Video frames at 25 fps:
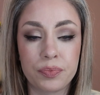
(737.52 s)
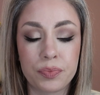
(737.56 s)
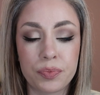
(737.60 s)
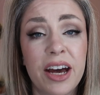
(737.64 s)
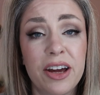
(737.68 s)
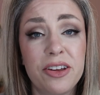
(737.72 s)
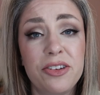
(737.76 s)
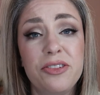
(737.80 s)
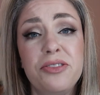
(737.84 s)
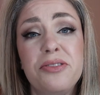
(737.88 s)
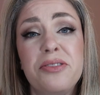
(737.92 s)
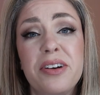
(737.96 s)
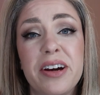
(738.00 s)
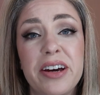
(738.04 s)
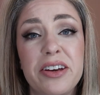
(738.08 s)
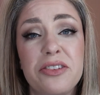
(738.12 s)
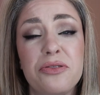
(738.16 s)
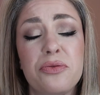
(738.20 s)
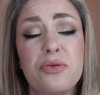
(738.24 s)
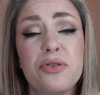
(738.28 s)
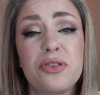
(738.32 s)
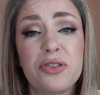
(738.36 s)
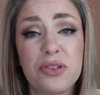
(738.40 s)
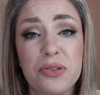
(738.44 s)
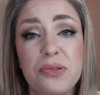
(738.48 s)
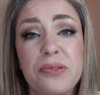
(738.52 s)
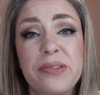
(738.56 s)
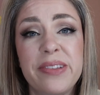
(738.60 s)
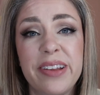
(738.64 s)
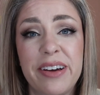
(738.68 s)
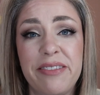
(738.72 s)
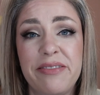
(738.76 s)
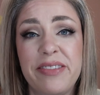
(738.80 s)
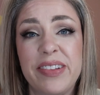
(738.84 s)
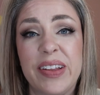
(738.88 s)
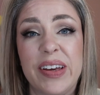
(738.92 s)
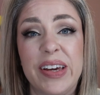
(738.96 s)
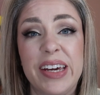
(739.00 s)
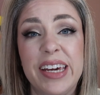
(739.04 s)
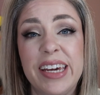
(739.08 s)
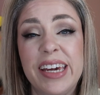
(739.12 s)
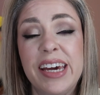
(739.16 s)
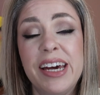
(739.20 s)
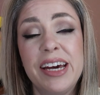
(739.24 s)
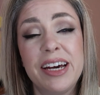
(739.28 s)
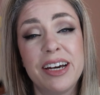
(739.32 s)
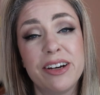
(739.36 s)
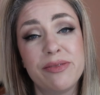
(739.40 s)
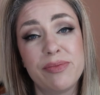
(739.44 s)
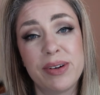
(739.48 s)
And you guys were so lovely
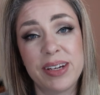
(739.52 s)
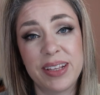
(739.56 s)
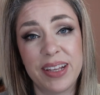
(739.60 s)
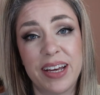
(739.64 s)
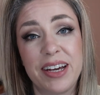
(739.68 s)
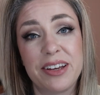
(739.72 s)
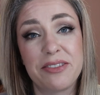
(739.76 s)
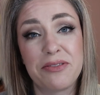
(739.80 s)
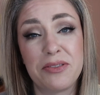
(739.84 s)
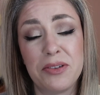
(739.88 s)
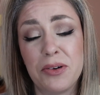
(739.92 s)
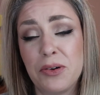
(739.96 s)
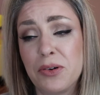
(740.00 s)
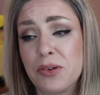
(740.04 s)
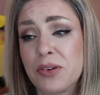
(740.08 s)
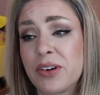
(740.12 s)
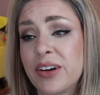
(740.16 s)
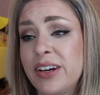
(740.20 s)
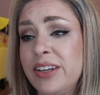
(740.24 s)
in my last vlog,